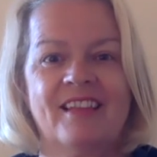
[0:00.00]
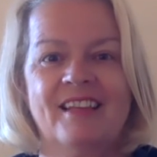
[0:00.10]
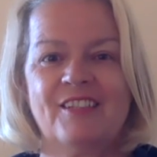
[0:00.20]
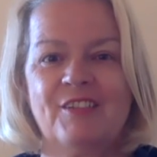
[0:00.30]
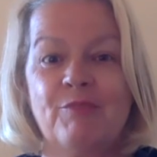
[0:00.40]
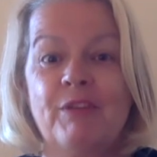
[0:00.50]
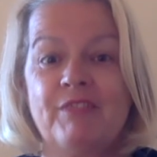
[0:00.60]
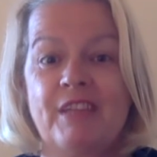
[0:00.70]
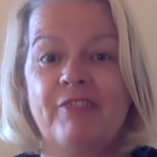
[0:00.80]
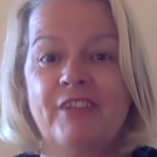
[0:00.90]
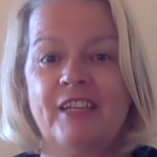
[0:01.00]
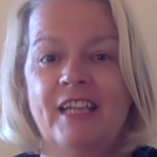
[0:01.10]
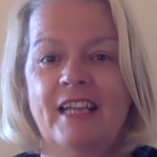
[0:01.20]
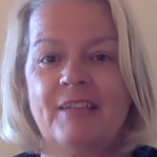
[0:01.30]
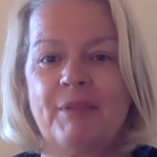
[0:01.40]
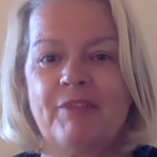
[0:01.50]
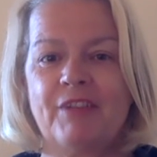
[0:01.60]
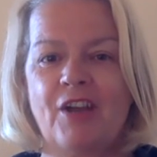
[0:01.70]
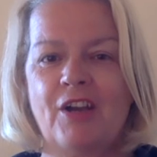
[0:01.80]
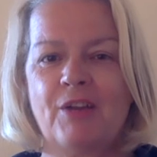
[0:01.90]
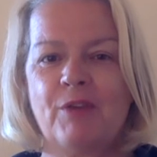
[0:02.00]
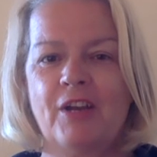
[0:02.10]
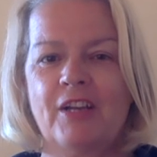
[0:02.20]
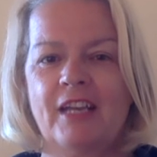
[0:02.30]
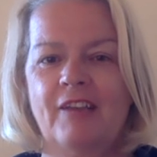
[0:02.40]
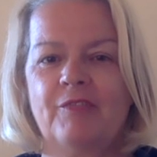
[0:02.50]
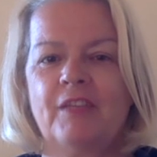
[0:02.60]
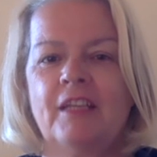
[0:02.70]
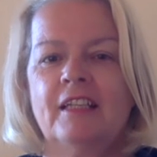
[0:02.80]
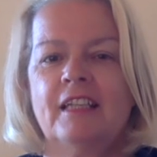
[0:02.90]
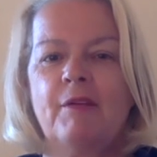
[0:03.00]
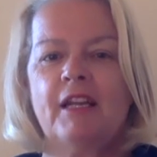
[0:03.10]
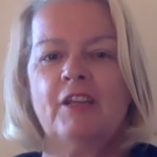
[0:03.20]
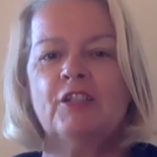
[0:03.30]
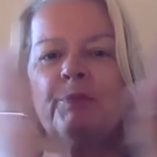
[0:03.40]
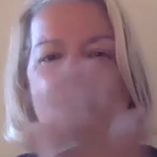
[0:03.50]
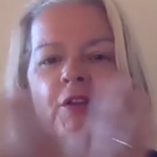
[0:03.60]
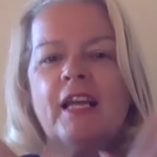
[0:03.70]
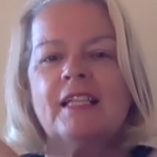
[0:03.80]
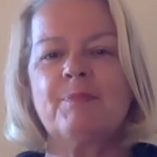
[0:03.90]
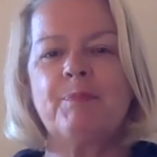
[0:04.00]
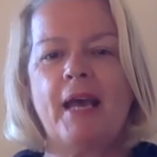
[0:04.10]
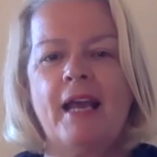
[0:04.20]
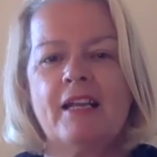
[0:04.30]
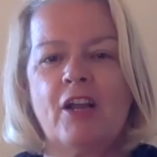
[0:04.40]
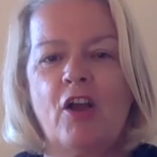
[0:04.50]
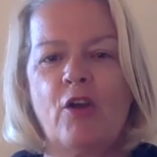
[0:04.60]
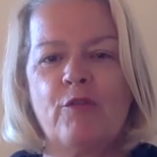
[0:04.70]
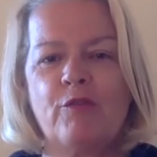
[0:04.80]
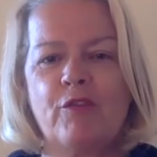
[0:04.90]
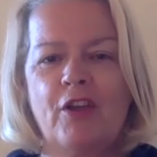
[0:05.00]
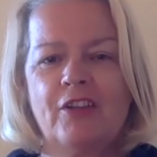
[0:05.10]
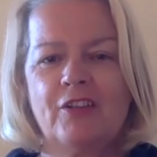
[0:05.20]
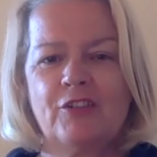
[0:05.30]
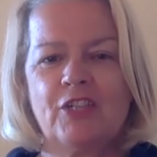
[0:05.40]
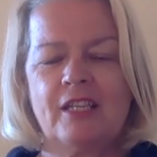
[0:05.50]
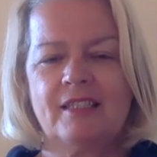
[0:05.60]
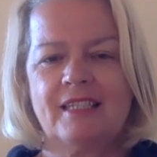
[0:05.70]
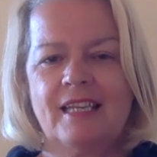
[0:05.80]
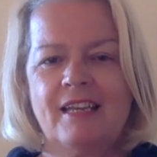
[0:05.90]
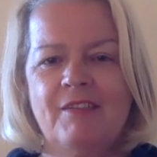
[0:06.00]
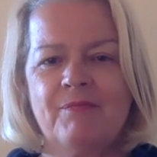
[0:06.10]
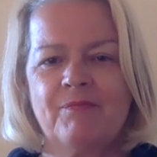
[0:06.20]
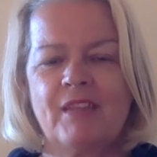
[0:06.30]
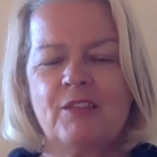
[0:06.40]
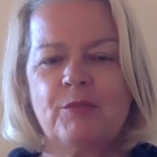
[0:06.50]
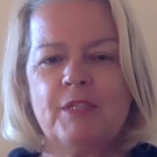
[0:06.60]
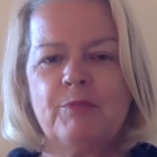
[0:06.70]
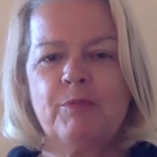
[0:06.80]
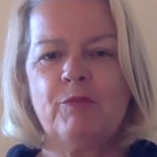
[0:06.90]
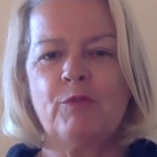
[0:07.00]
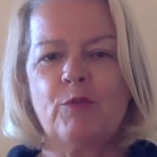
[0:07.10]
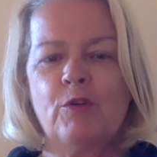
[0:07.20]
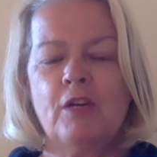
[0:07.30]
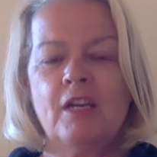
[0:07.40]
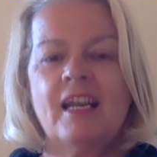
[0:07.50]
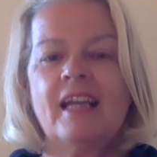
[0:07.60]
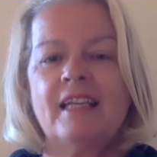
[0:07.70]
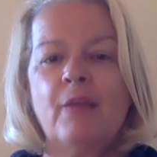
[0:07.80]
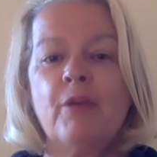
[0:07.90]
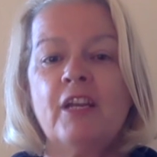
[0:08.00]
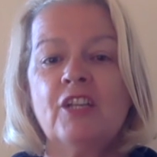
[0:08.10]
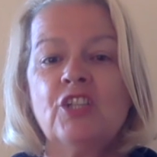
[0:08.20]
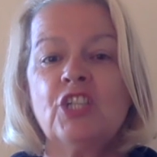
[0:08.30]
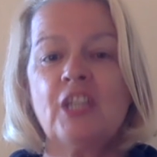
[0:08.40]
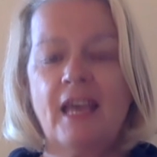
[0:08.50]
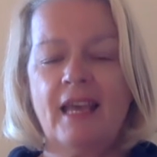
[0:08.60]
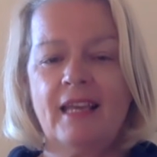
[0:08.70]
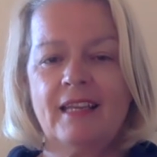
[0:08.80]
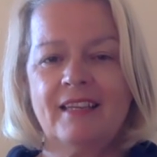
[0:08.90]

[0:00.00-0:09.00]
because we've definitely had a bit of an eye workout. Now I'd like you to put your hands back over your chest here, as we did before. And now we're going to check